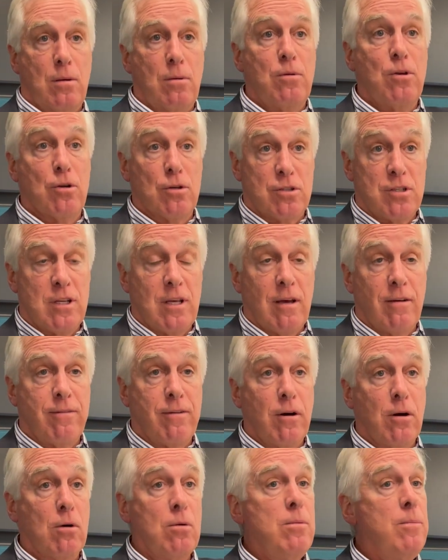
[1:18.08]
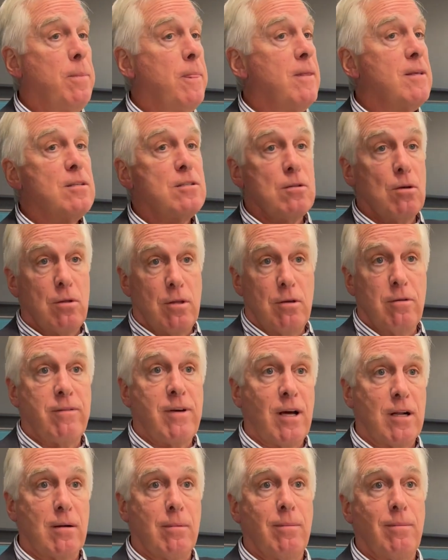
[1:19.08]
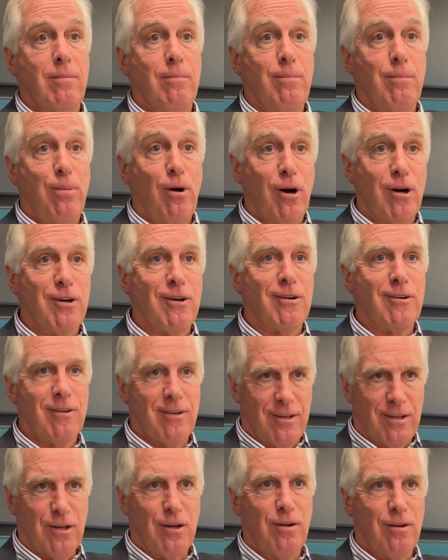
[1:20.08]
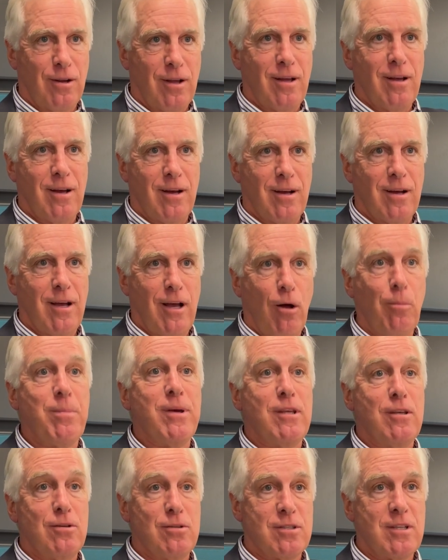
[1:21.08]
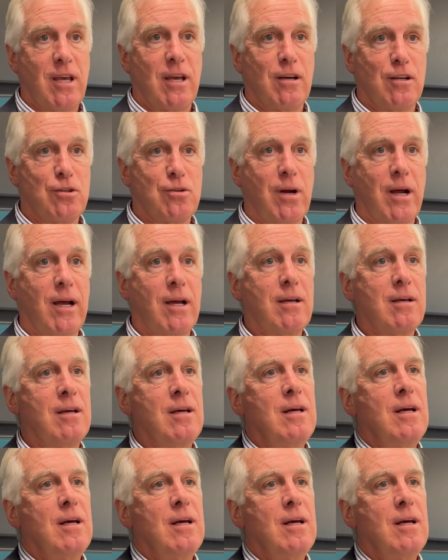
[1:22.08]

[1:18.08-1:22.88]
your CFO so that you've got a partner in helping you stay on track,